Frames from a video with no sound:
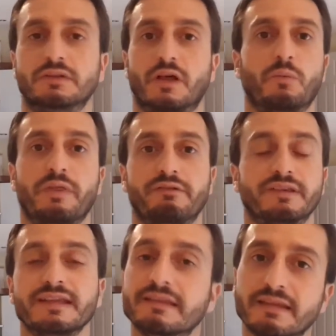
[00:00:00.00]
you know, whether
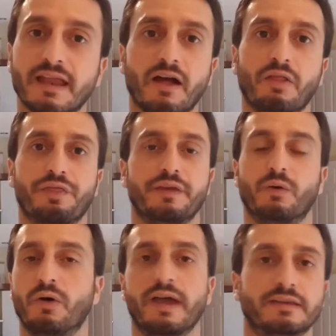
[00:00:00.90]
it's eating healthy
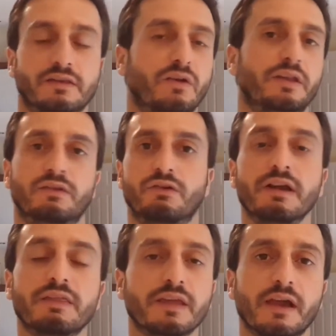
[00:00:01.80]
or exercising or
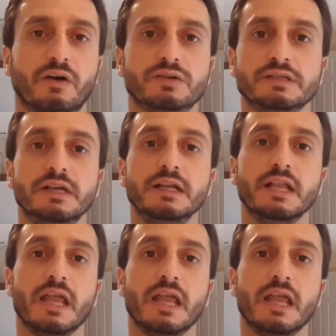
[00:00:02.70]
anything else.